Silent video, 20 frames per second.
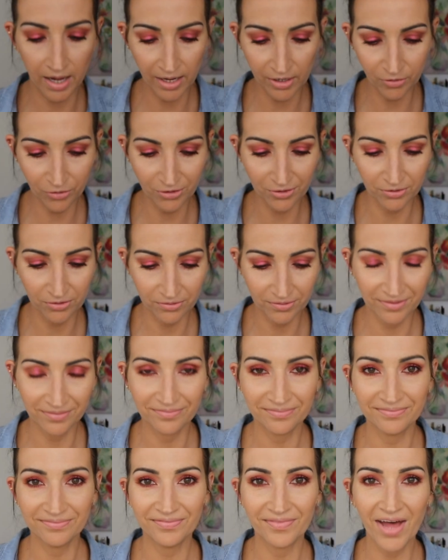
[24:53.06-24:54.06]
I don't
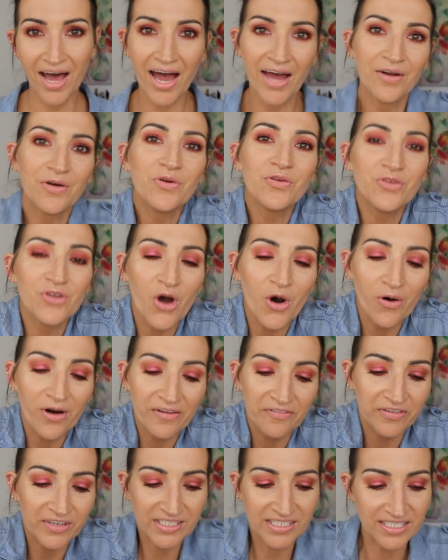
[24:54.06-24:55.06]
know
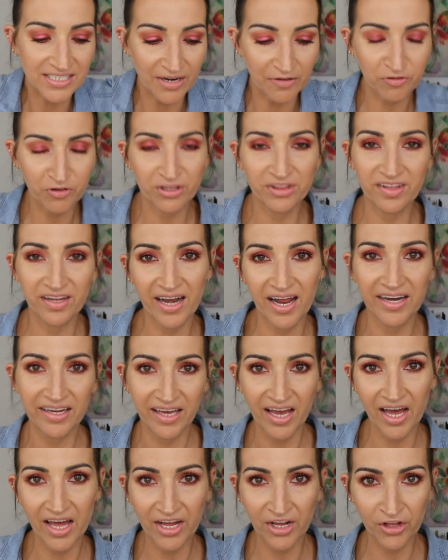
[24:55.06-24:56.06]
if it's different than
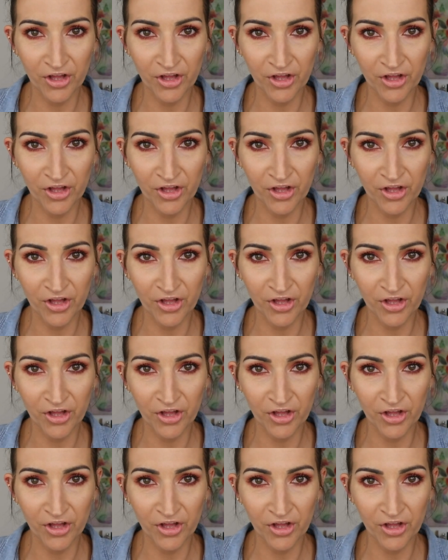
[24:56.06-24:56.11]
any